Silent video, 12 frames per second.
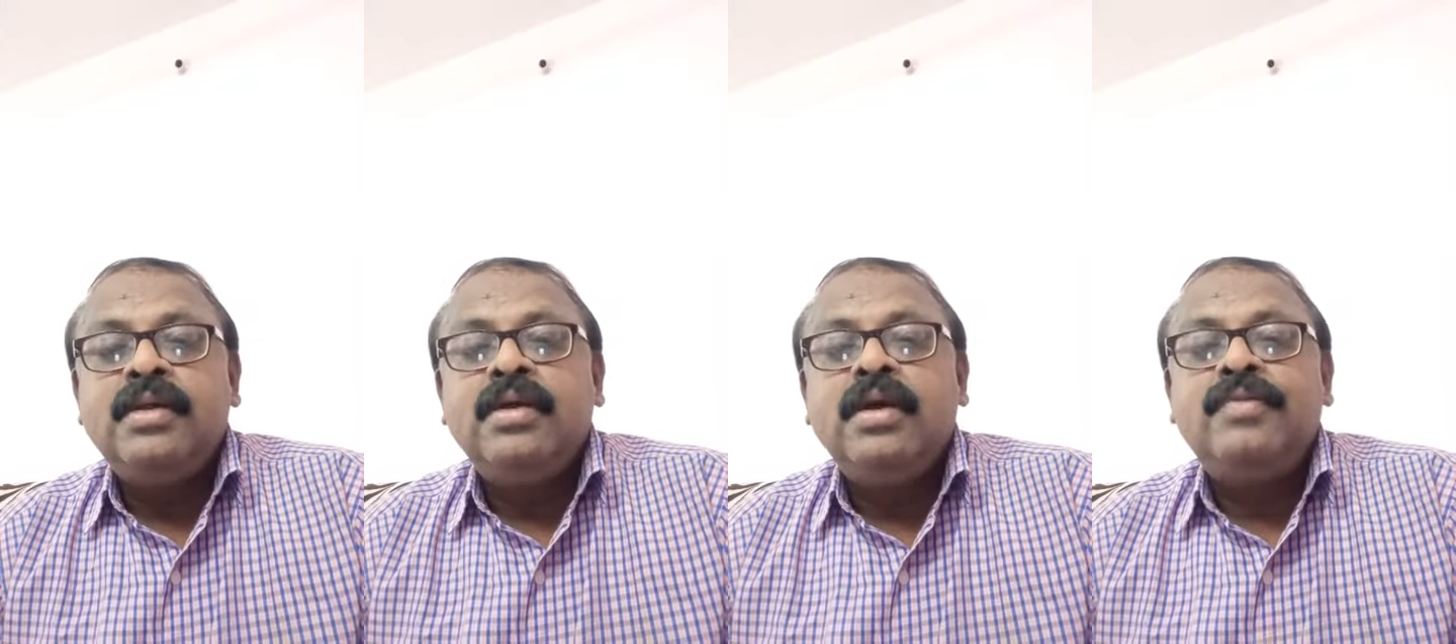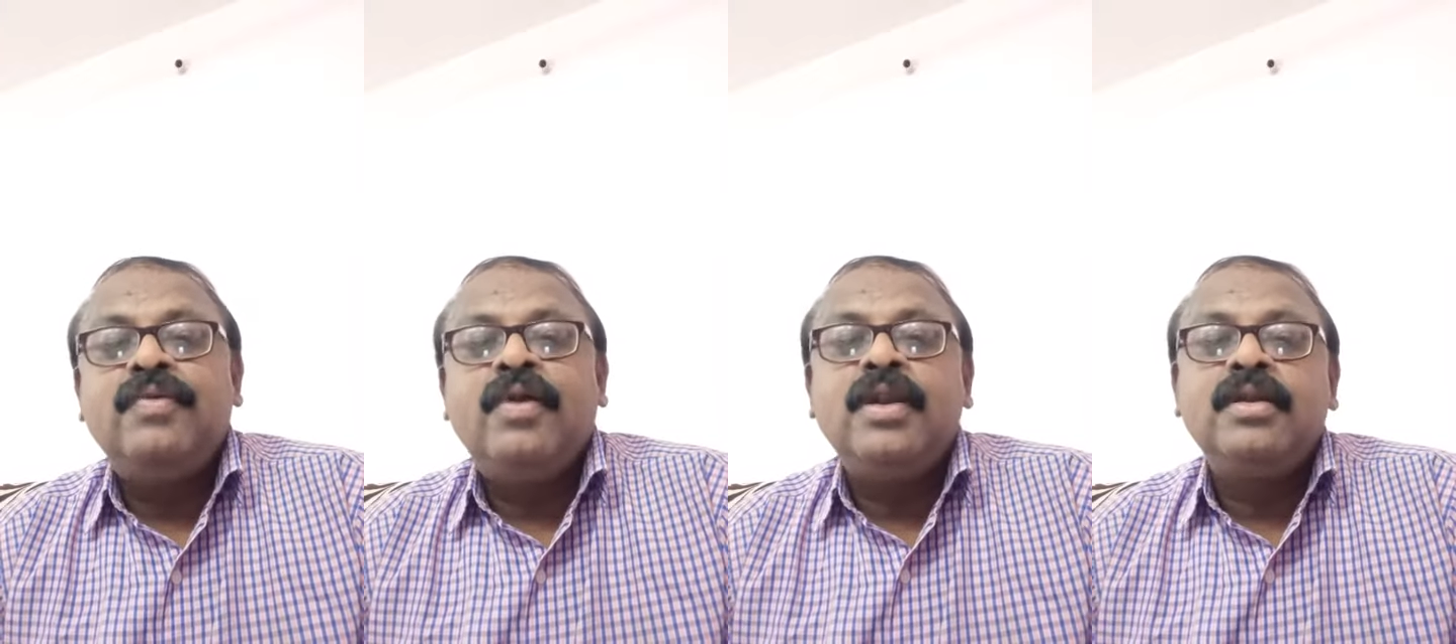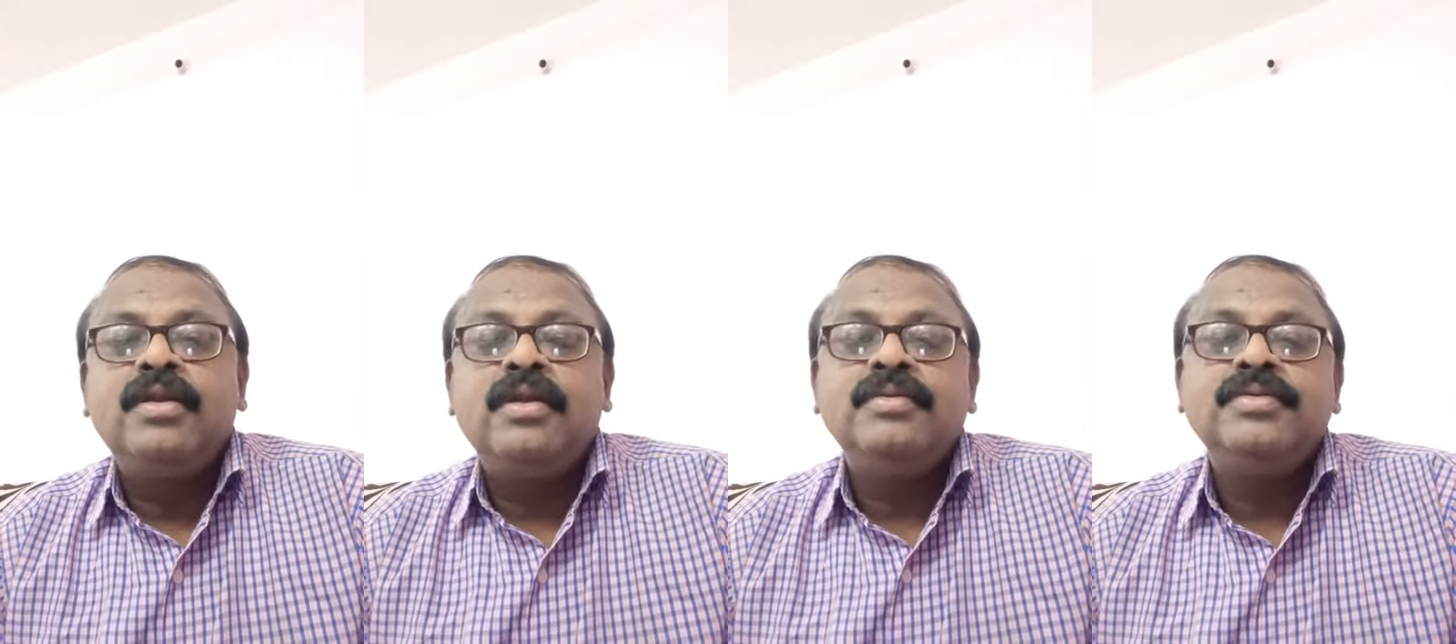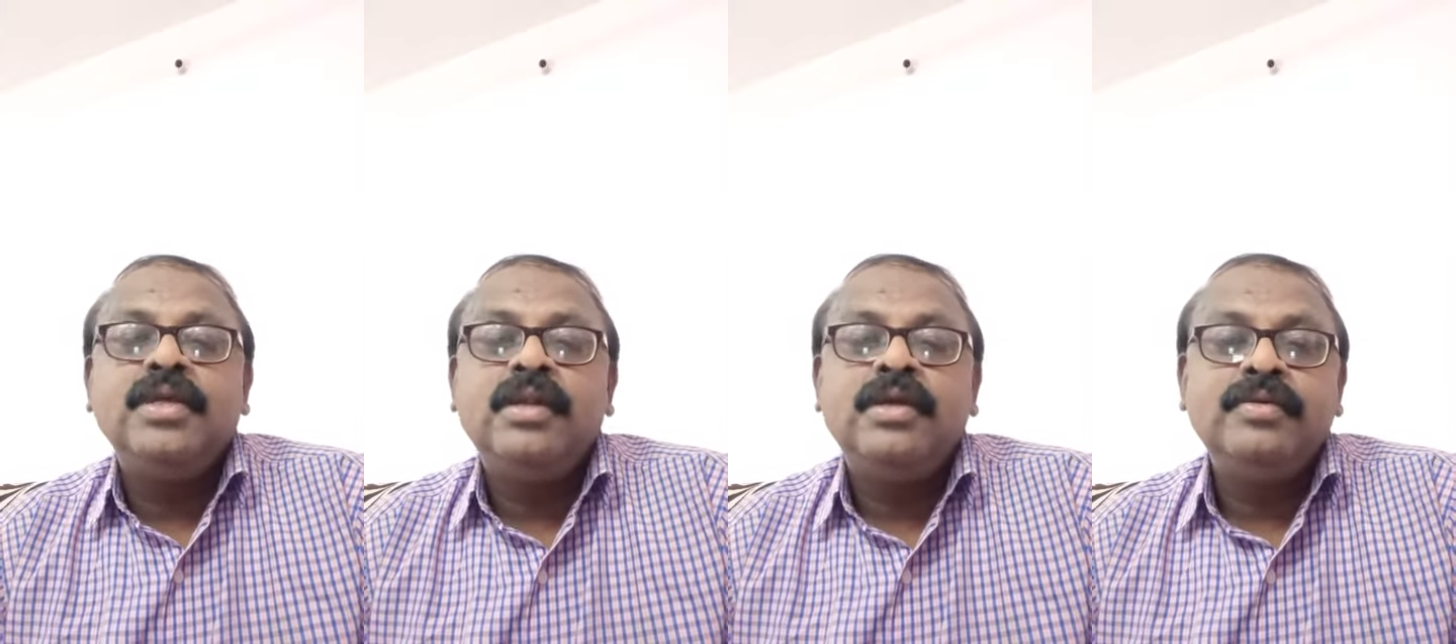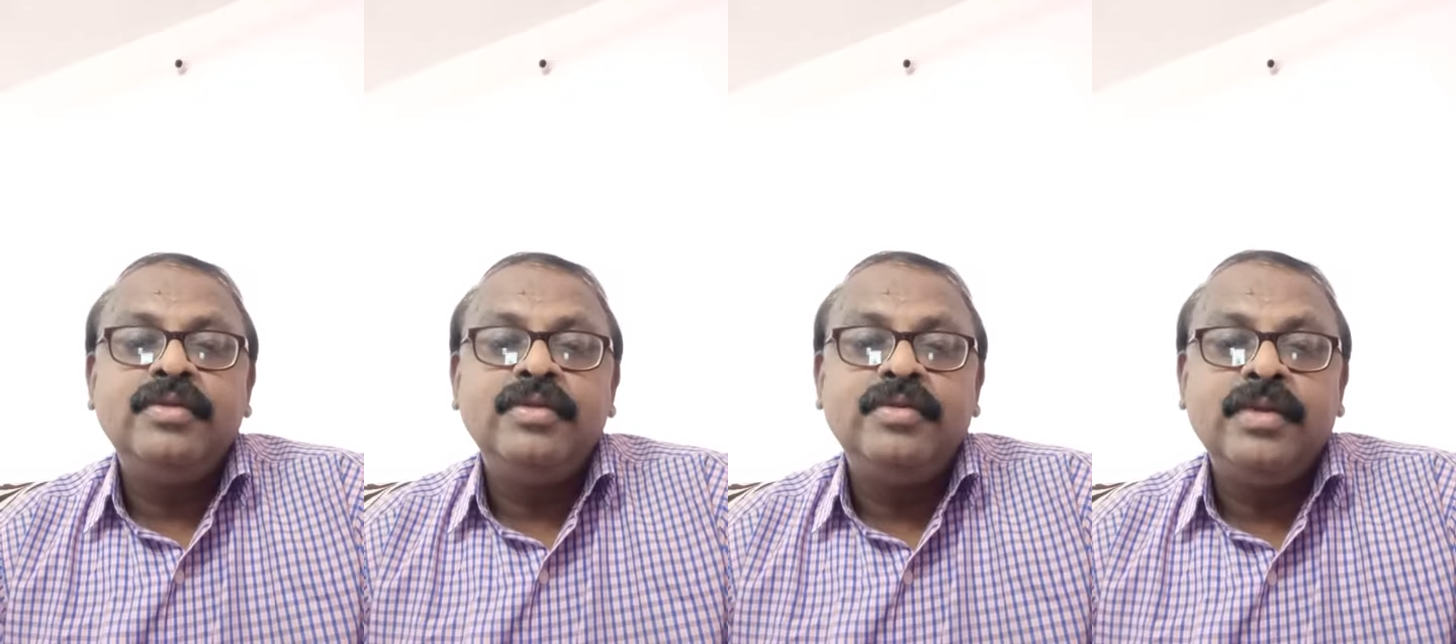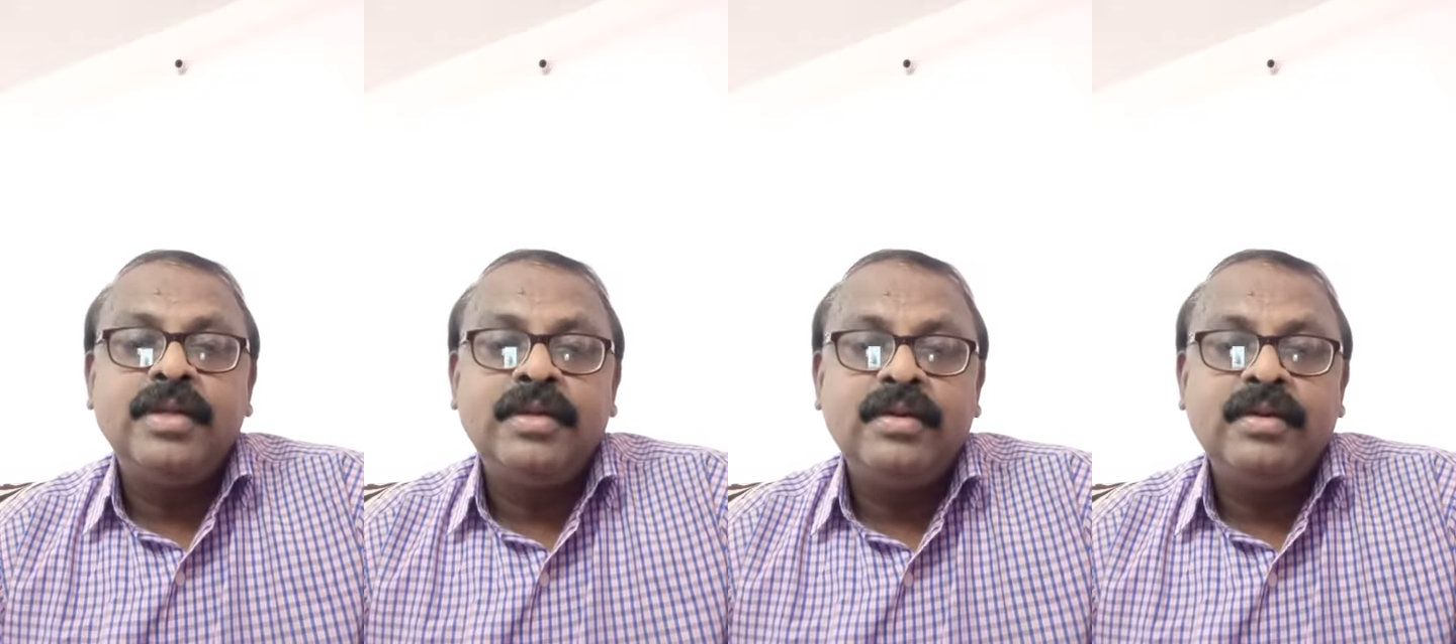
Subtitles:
or fodder crops along with your